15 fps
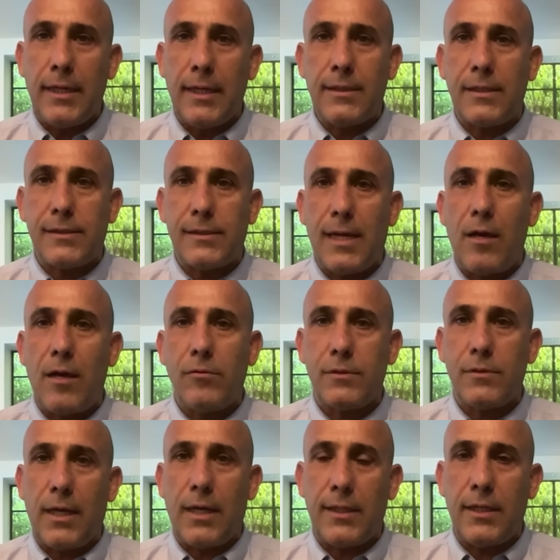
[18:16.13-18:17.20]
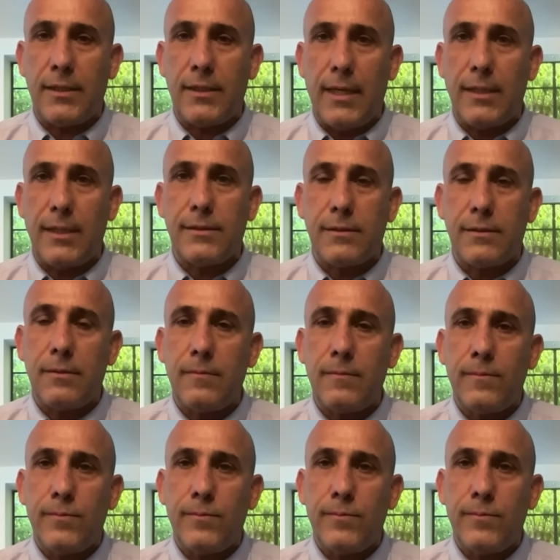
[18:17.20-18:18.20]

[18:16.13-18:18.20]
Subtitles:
in the south, and in the east.